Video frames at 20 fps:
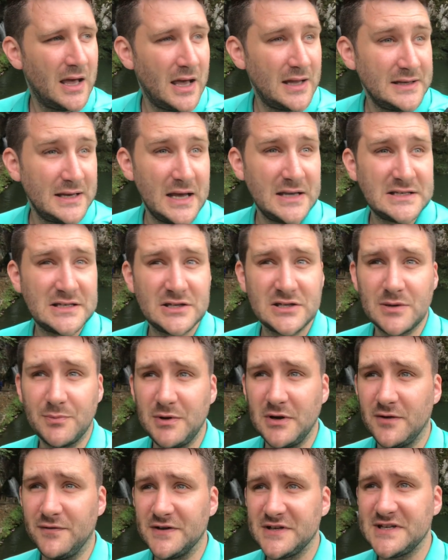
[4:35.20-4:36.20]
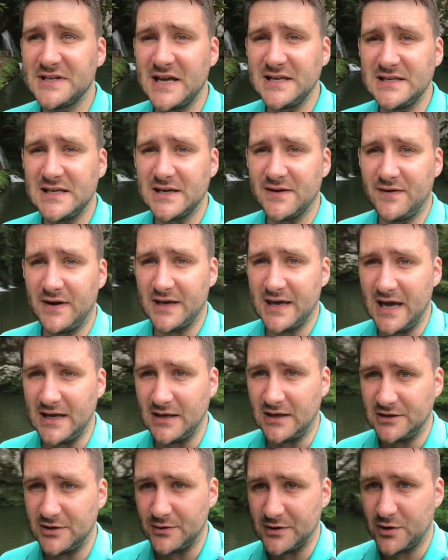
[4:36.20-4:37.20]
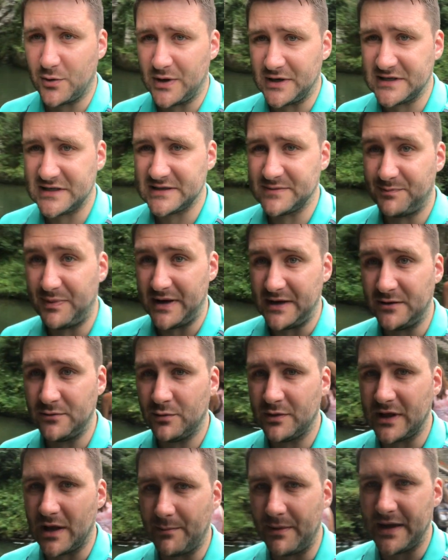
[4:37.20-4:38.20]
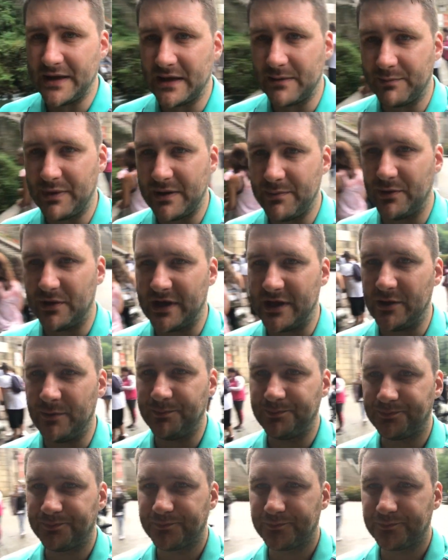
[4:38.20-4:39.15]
And yeah, it's just a beautiful setting. If again I do a quick spin without making people ill.